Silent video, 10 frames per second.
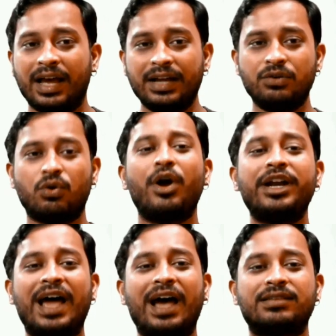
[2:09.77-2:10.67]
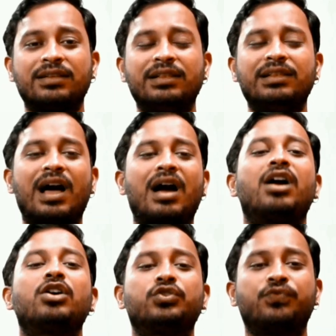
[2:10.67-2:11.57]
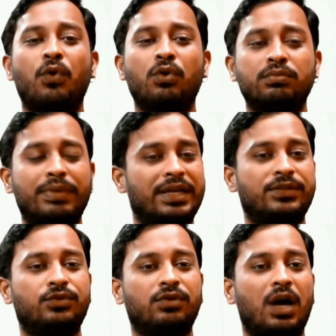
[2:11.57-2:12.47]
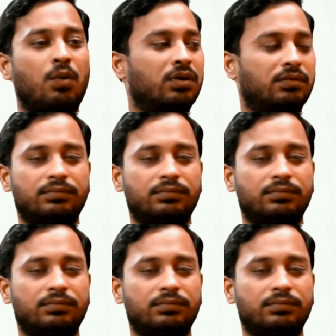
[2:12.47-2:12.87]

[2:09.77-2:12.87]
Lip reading: Android has a large phone base to cover.